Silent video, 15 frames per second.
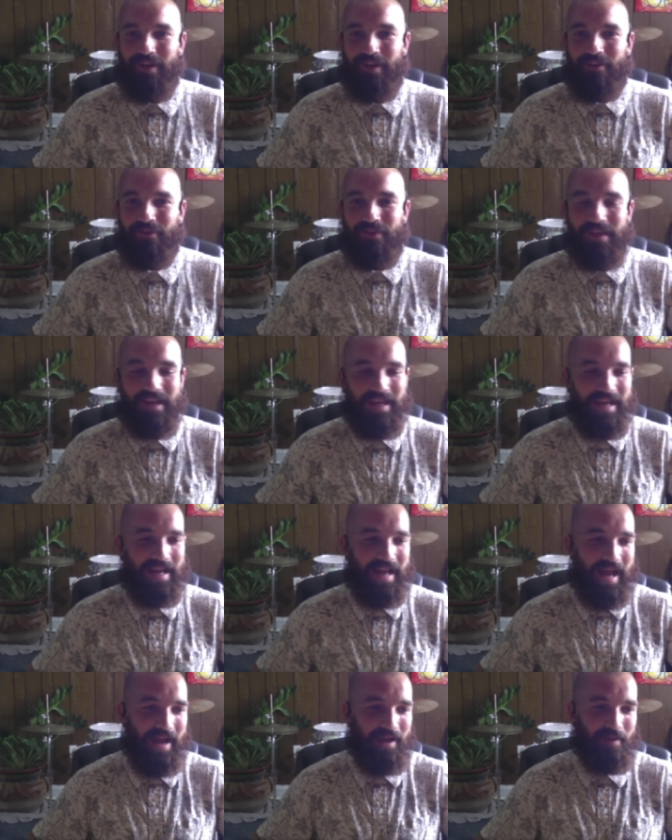I don't think he and
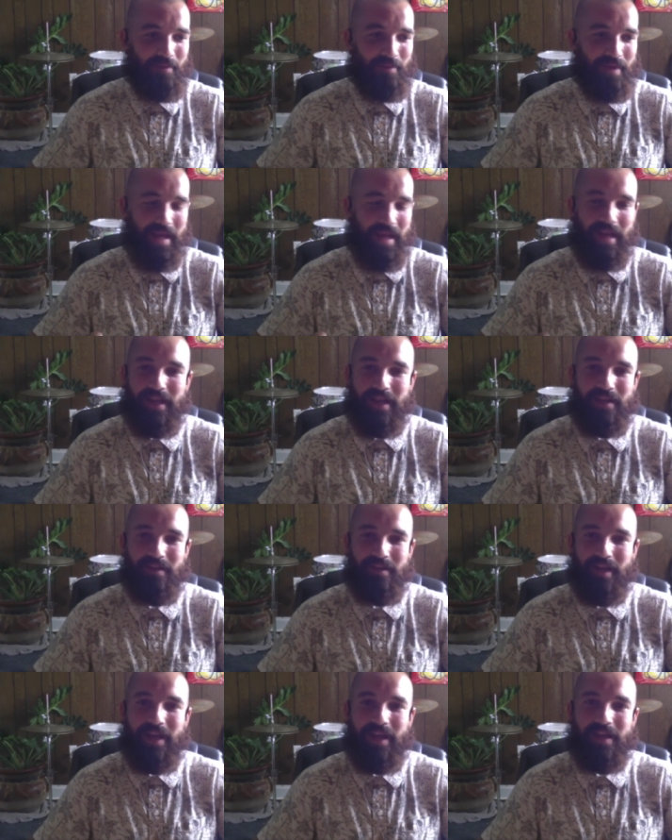I could be any
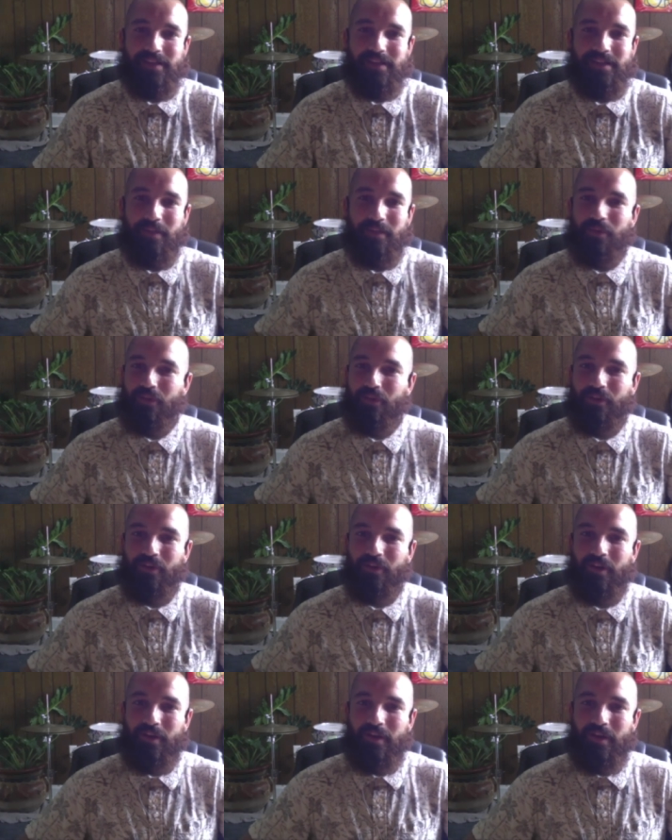any similar
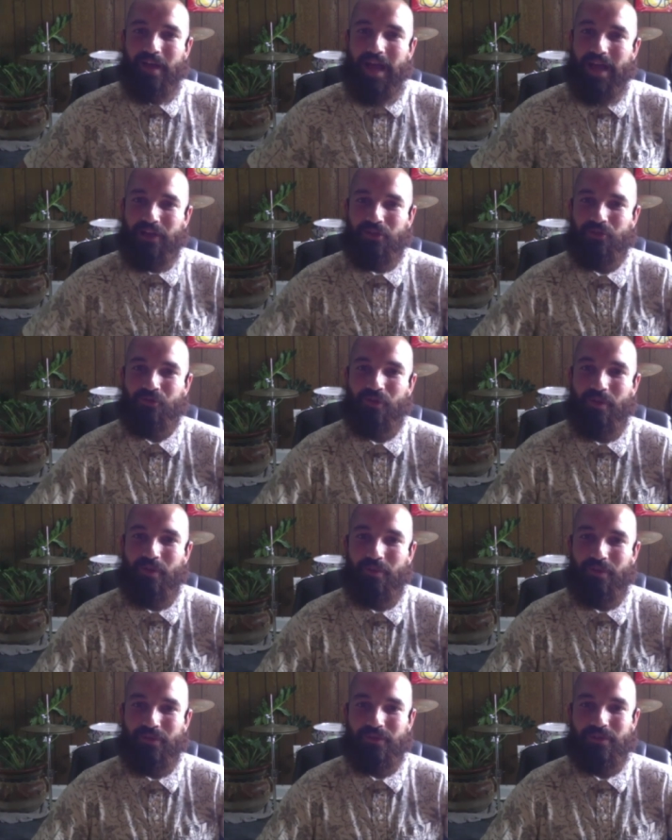as
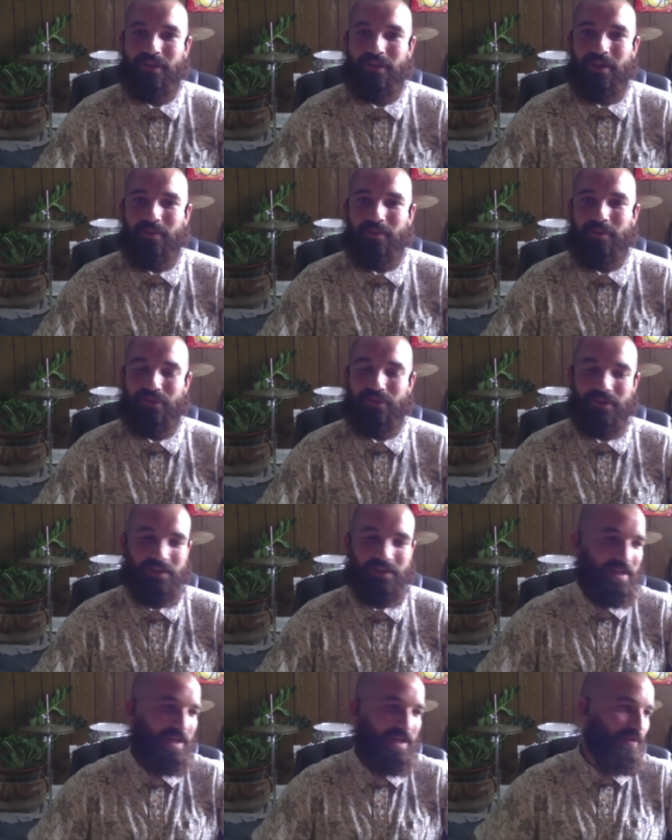drummers, but just
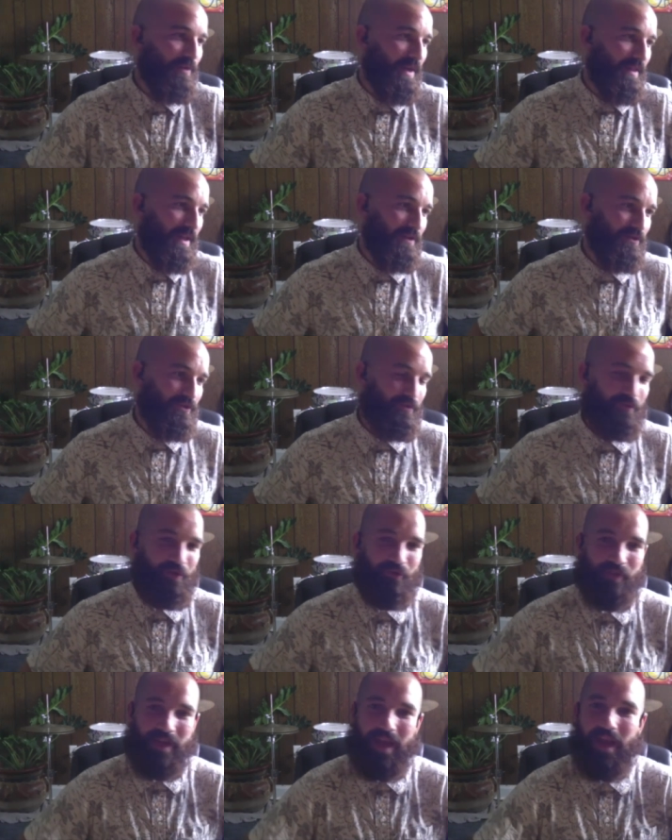seeing the way that dude
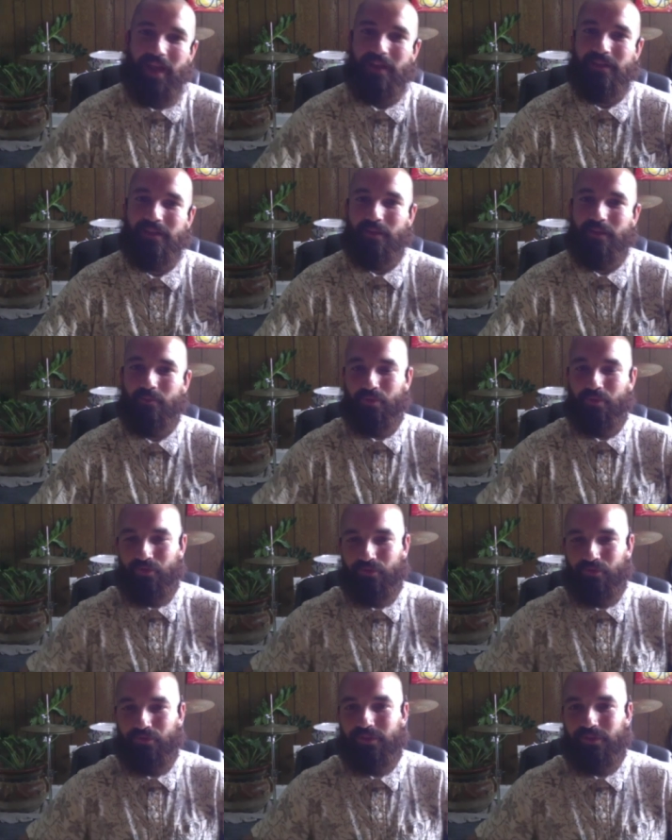creates and
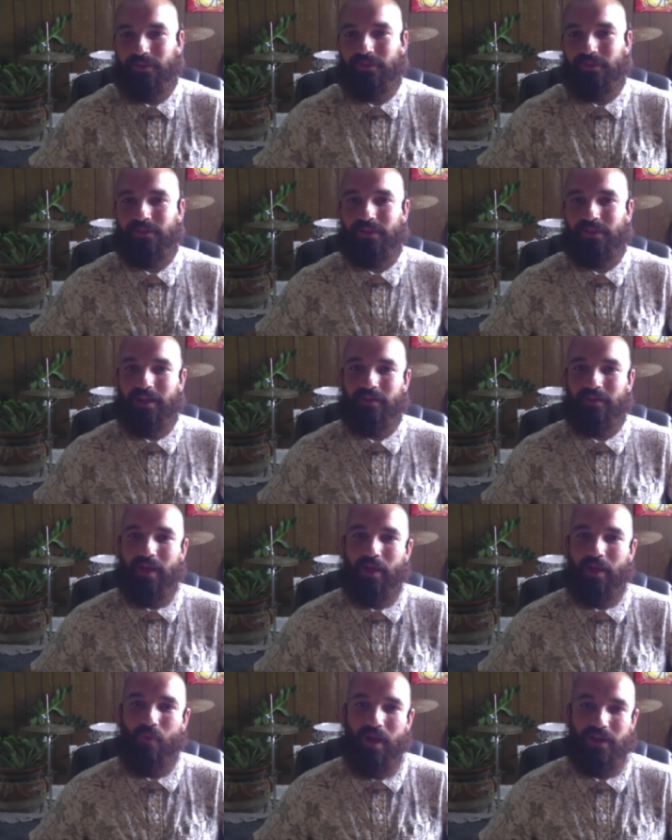produces and
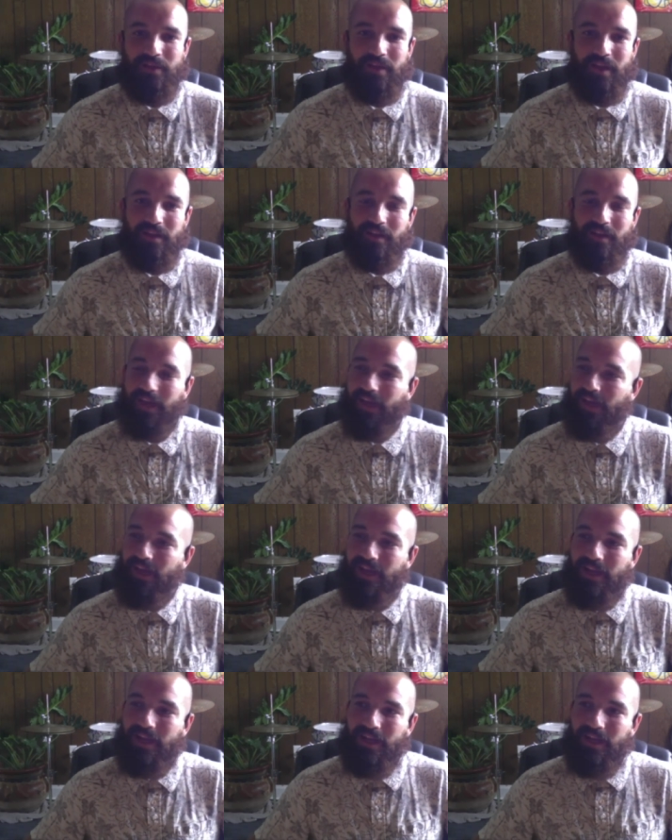and watch and like
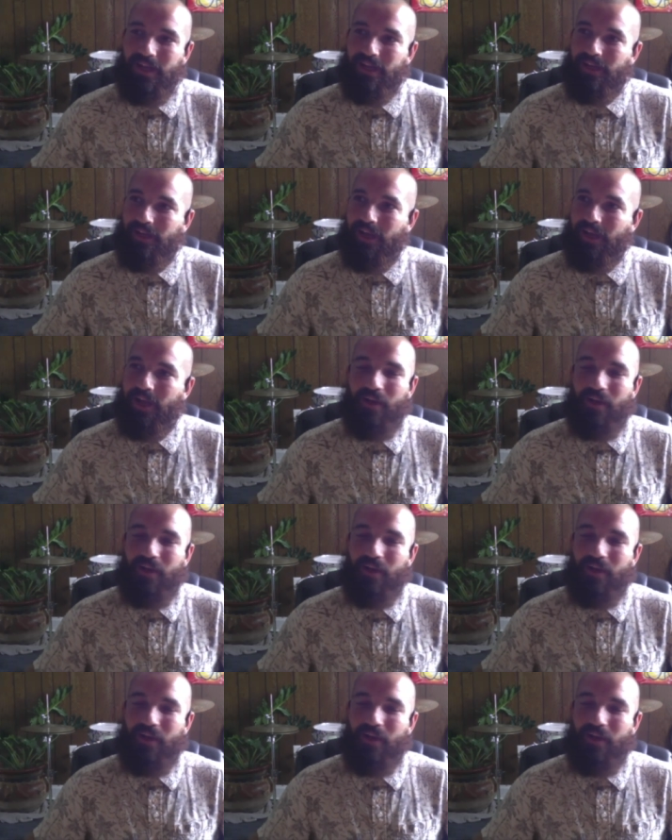hearing